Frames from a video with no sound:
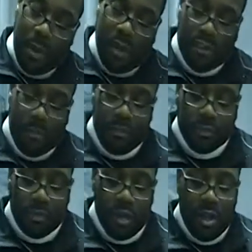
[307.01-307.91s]
But
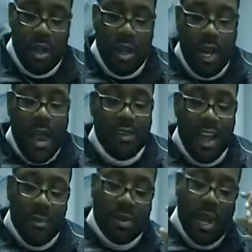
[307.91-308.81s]
listen, a lot of
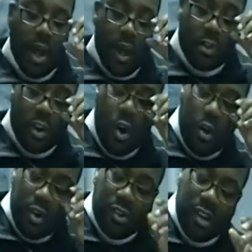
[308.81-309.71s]
times, see, like God is
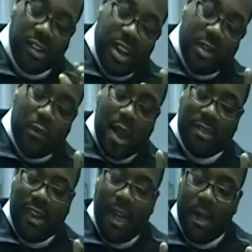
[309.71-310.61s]
calling us and it's not the
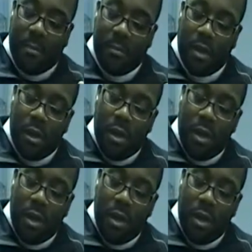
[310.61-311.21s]
right time.